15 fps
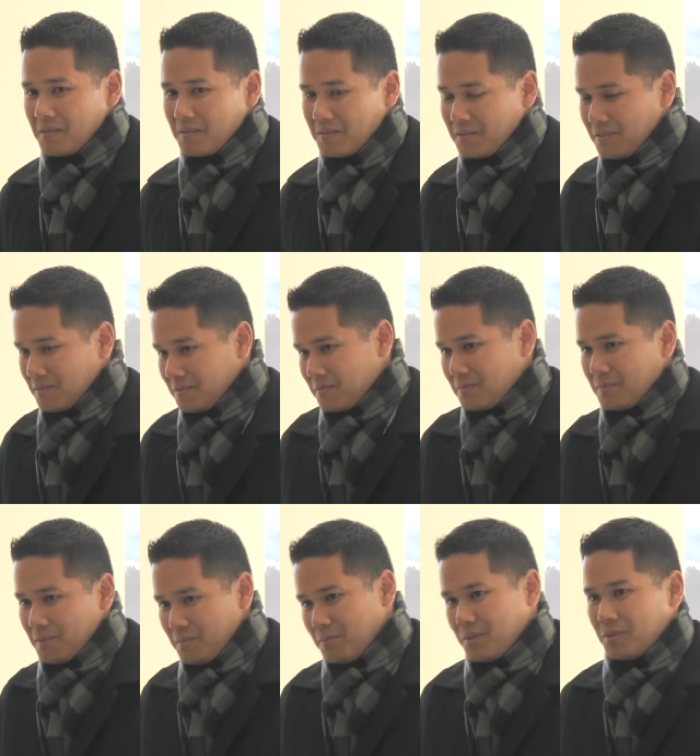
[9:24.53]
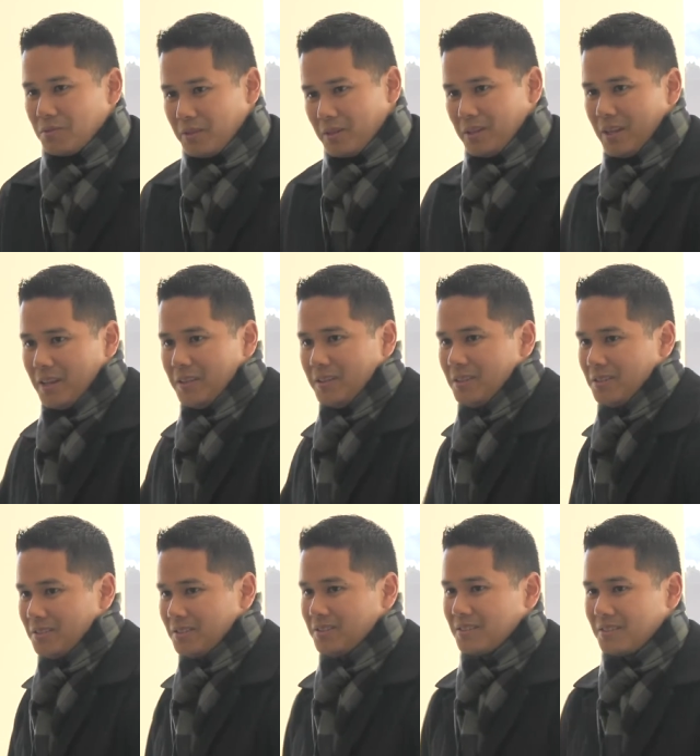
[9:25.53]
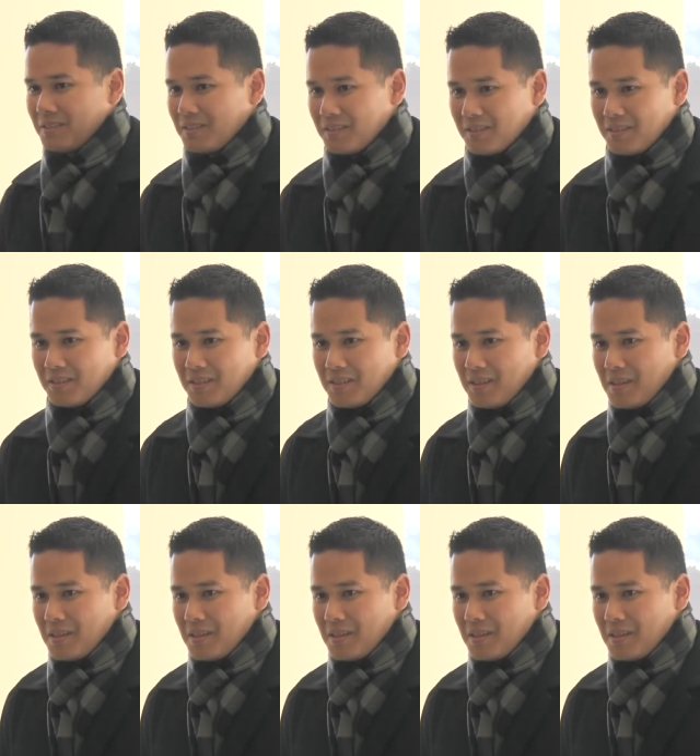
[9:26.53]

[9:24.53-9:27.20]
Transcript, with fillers: Oh, in between eight. Do you years. know how to do math?